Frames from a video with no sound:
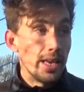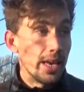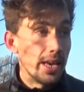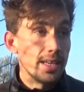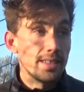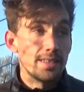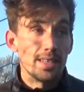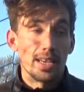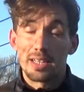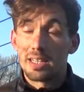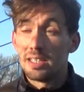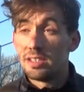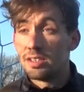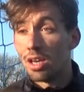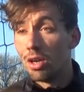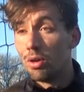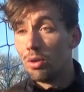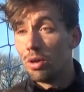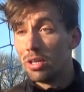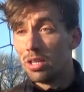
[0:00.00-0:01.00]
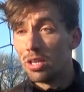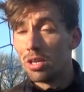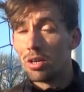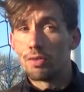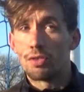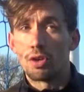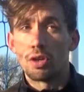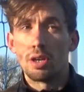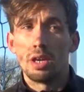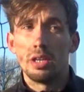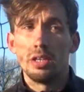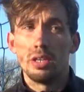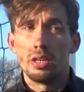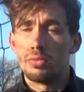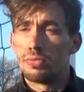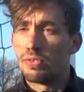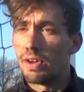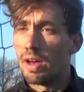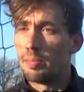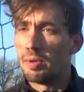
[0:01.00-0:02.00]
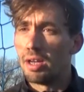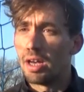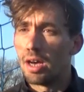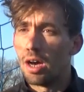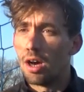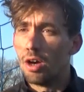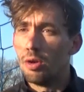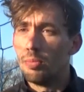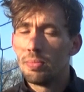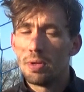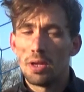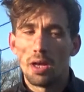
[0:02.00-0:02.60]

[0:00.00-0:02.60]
Yeah, exactly. So, you know, I've got a young family at home.